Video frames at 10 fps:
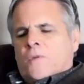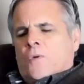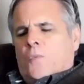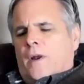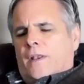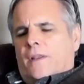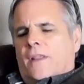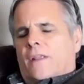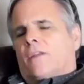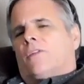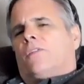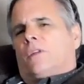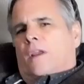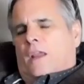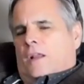What is
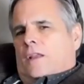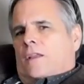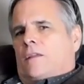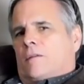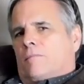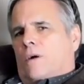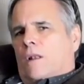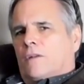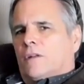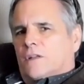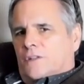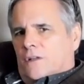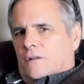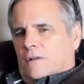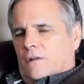any
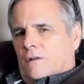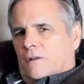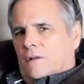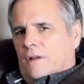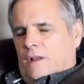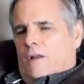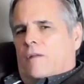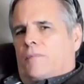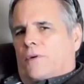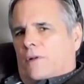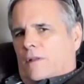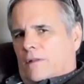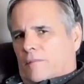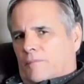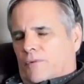politician in Alberta,
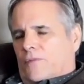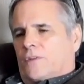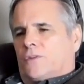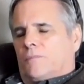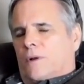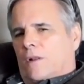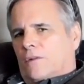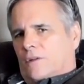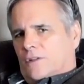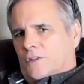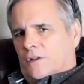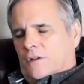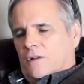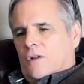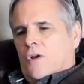provincial politician,
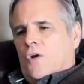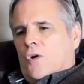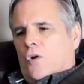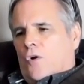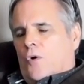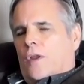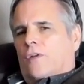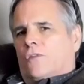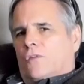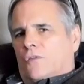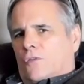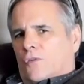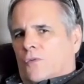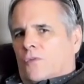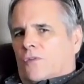going to
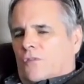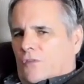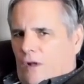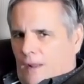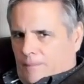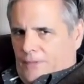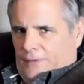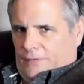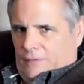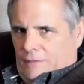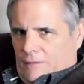do to stop this?